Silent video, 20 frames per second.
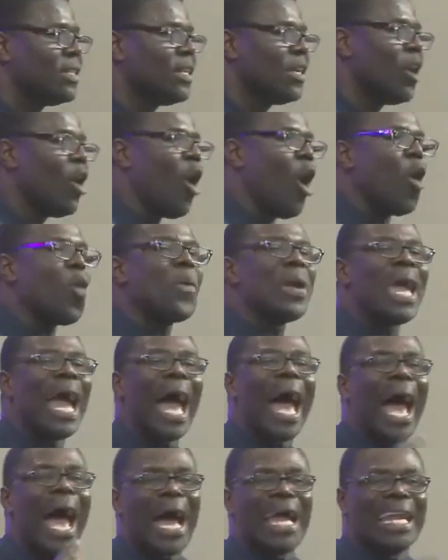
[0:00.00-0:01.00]
Oh, we
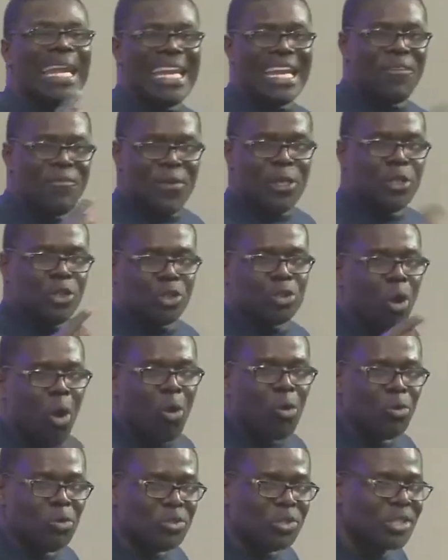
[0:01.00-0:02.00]
are living
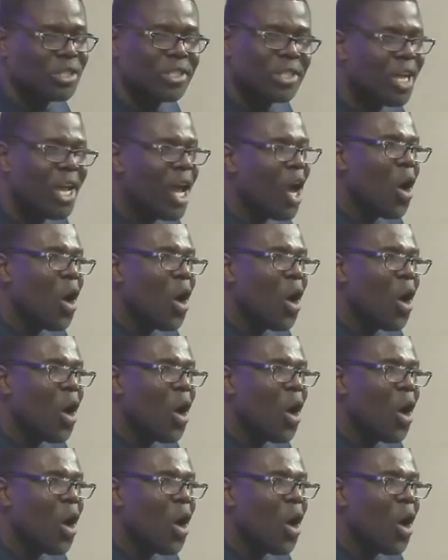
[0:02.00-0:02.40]
stones.